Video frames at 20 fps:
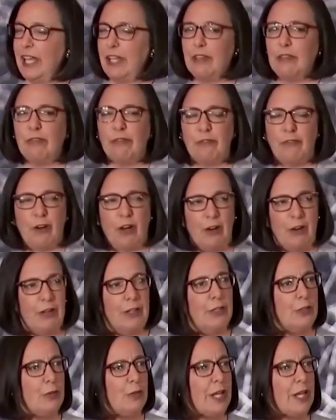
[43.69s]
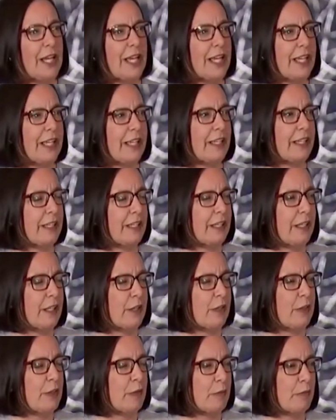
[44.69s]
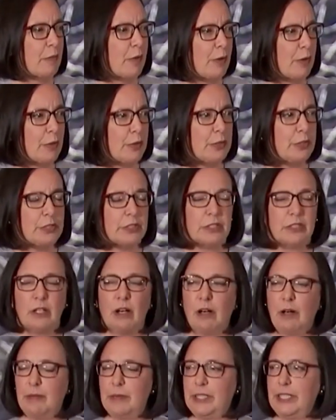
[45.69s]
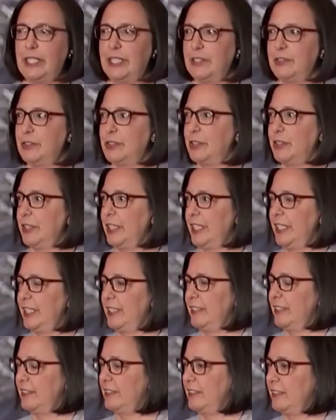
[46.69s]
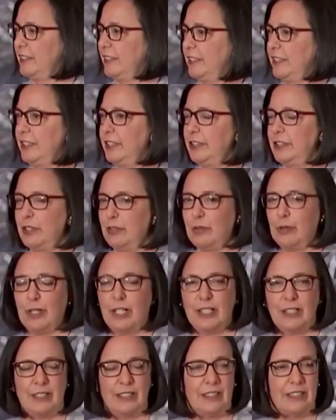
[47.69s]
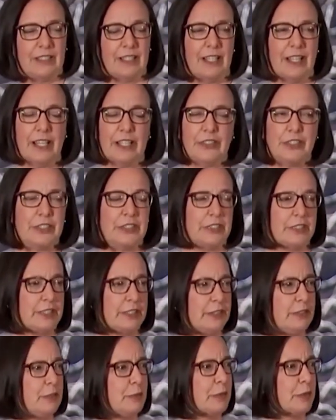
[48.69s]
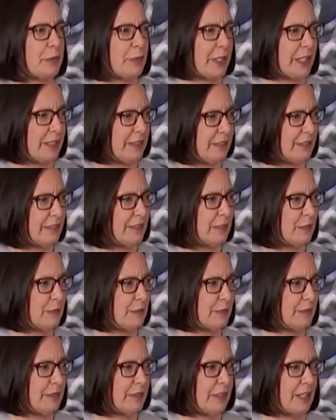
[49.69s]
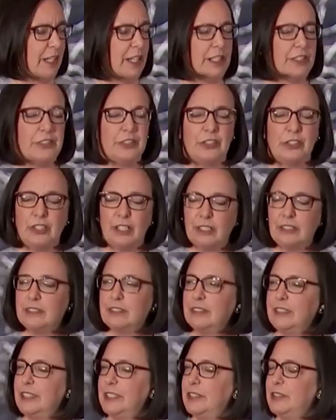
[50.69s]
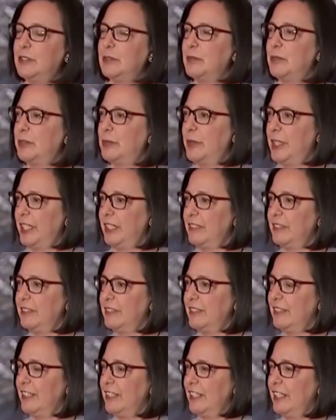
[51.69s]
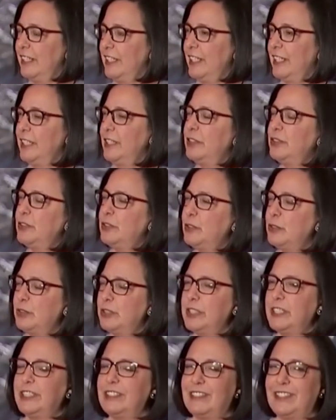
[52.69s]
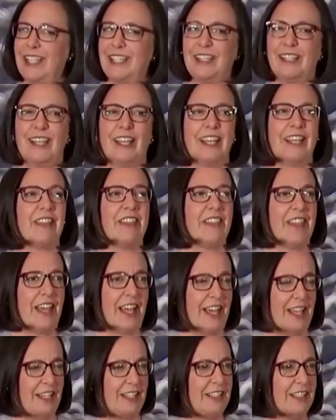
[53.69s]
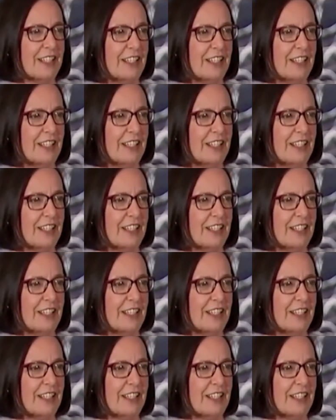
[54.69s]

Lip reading: And far and away, the most common answer is, you know what? I just need some space. I just need some space. And it's usually said like that.